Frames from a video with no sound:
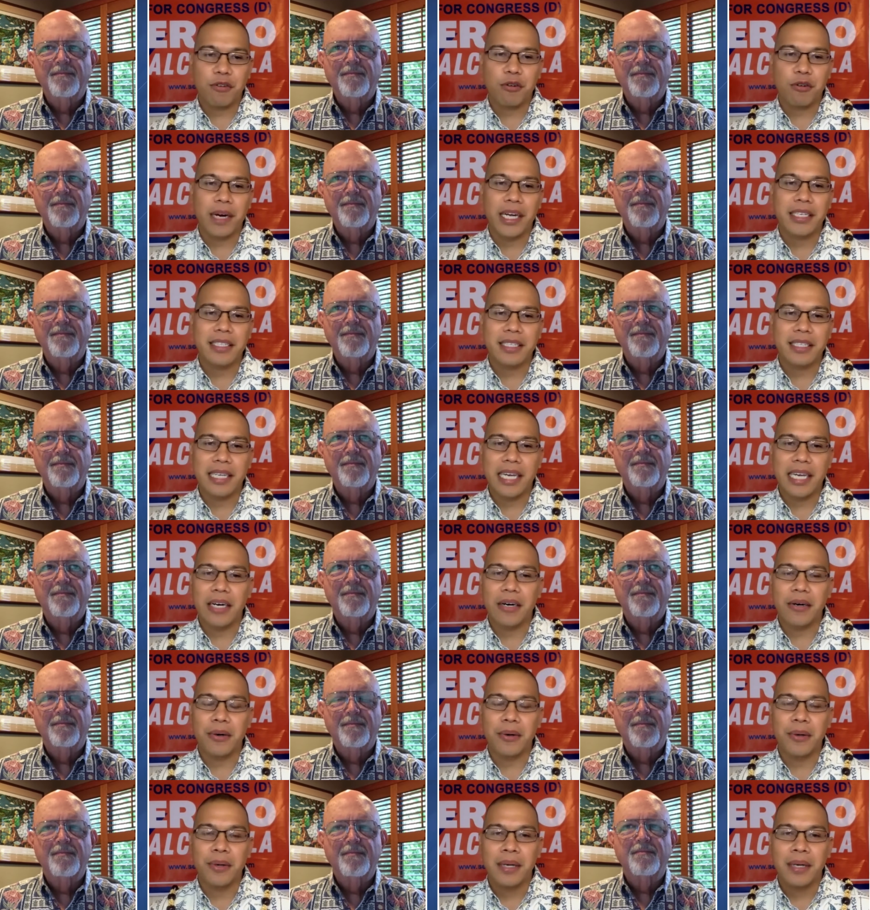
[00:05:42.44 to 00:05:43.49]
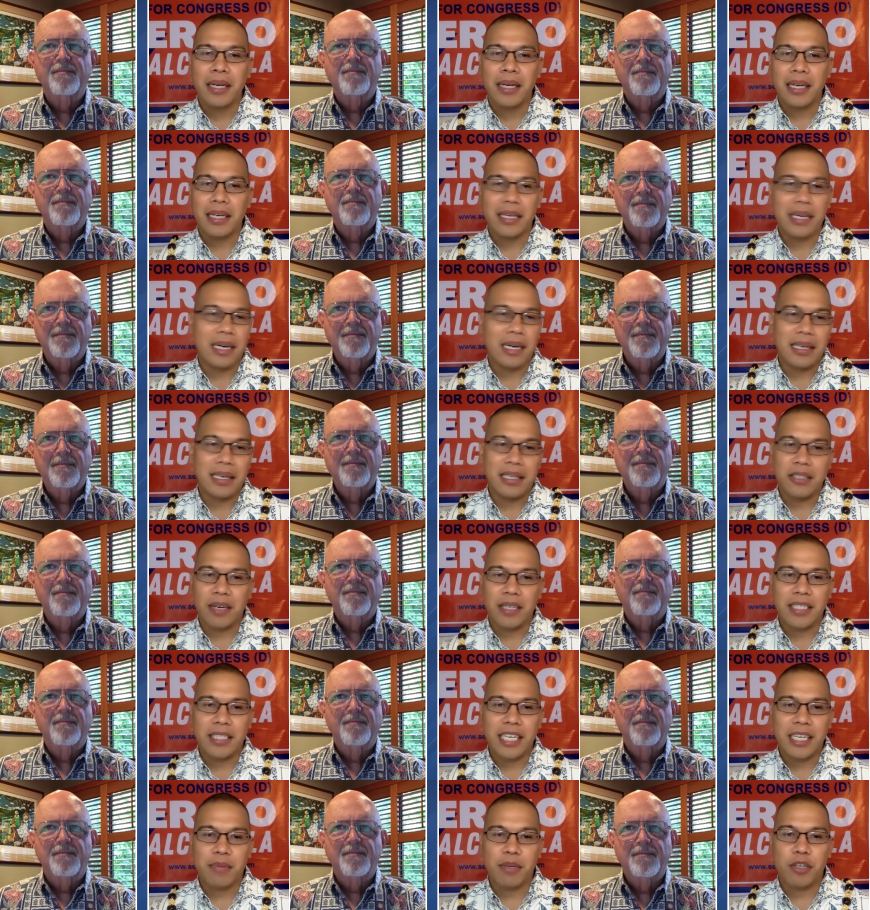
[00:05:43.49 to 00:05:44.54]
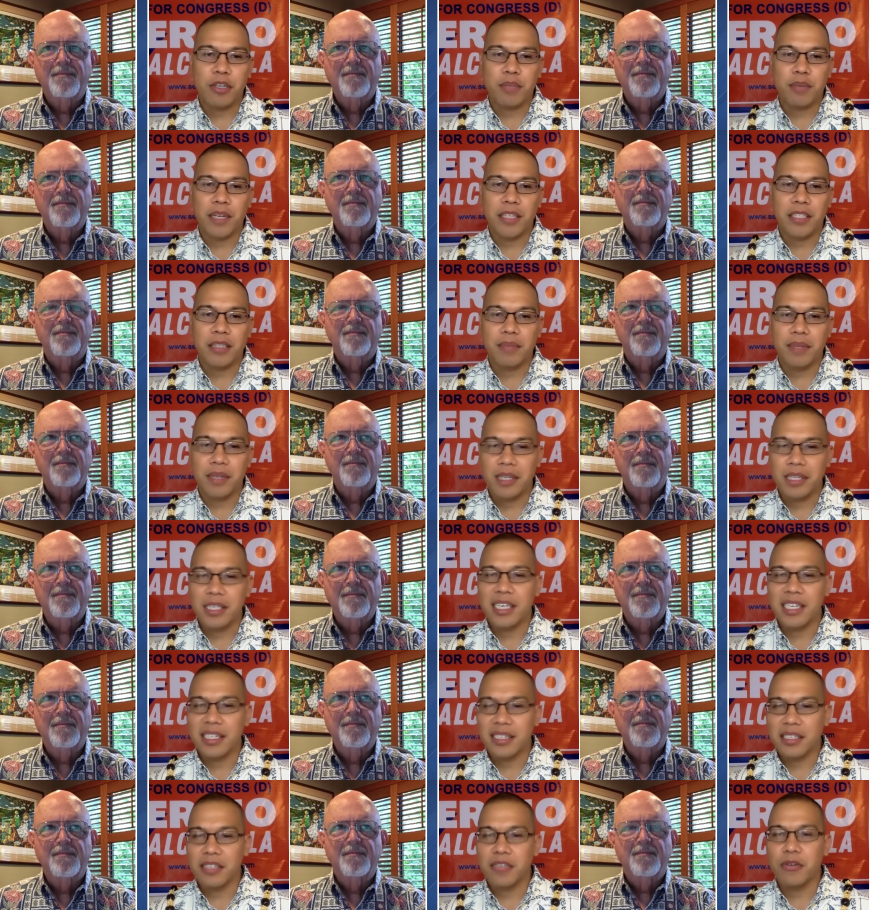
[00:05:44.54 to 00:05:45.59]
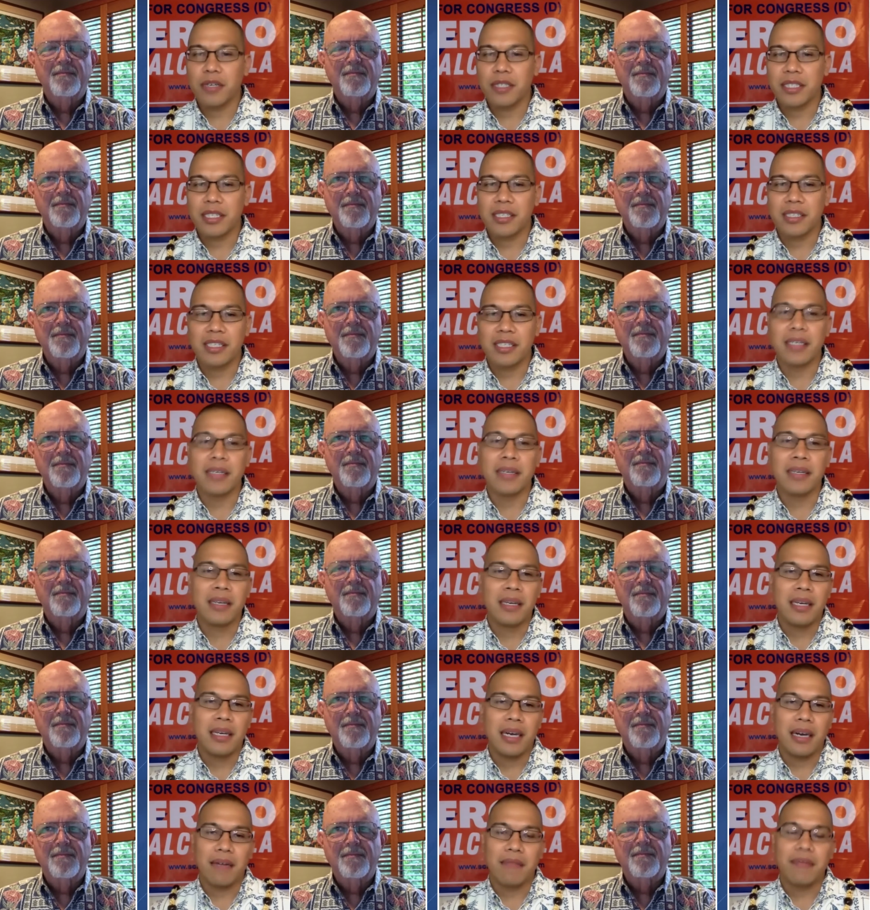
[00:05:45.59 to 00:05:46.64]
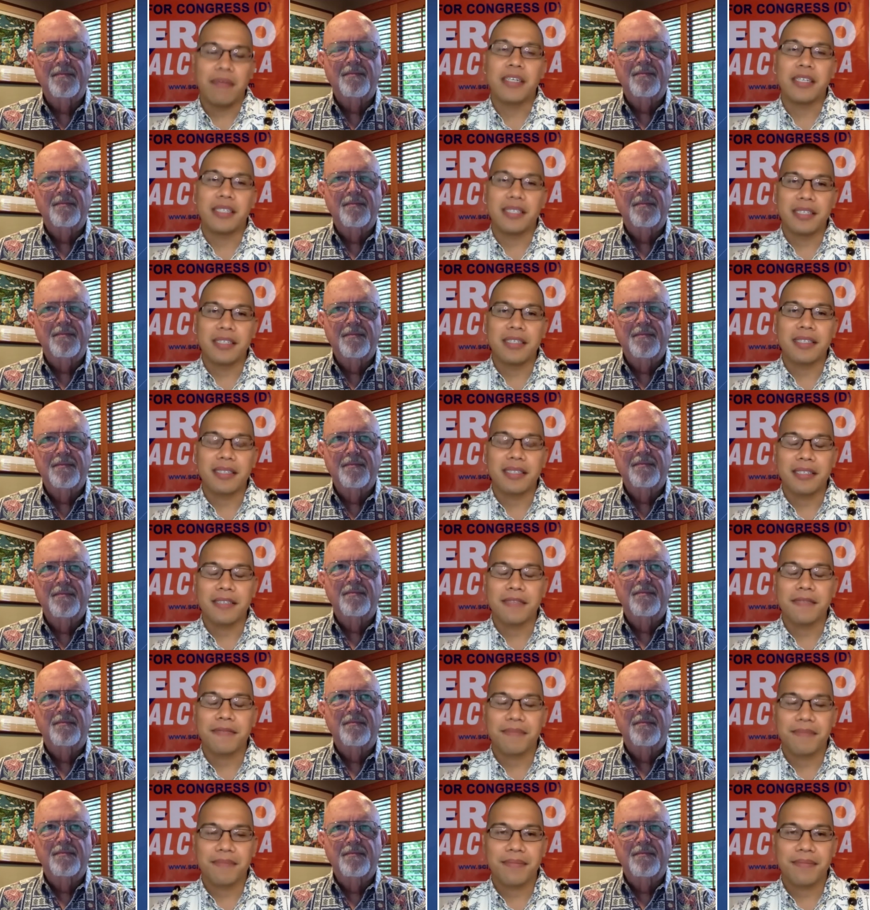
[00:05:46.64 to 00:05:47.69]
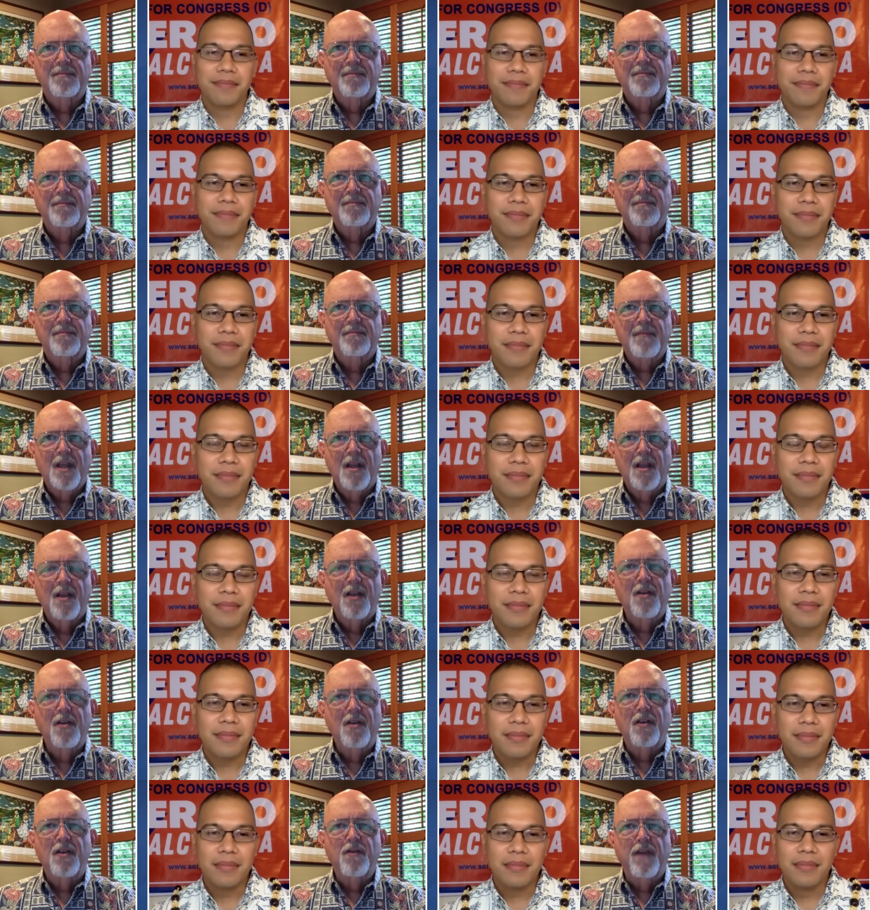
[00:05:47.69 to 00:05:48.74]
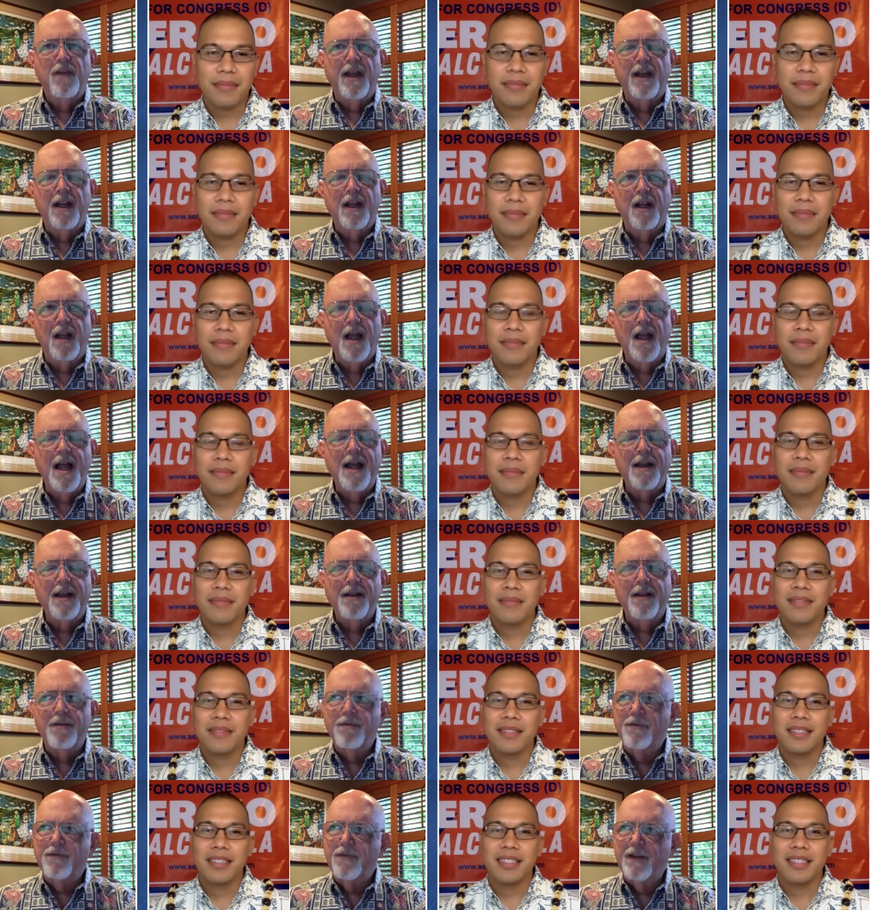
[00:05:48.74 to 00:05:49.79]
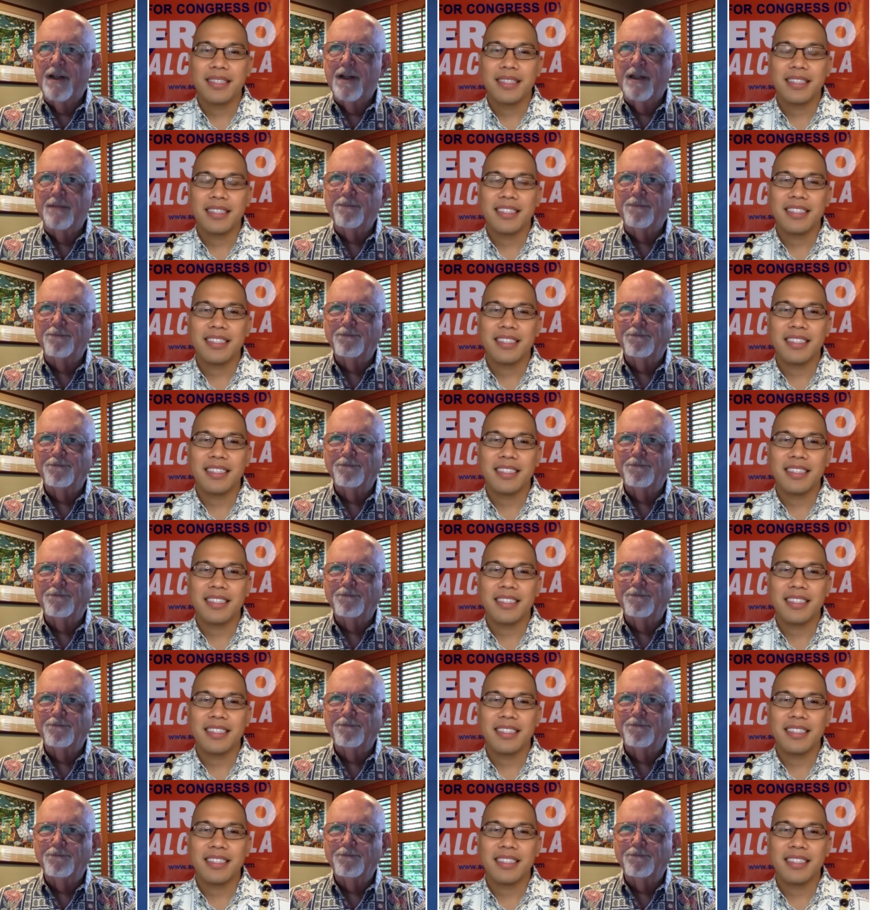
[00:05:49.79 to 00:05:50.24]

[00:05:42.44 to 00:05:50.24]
Speaker 1: for granted now, and uh, you know, I take my responsibility as a U.S. citizen uh, very seriously.
Speaker 2: You, have had a lot of, uh,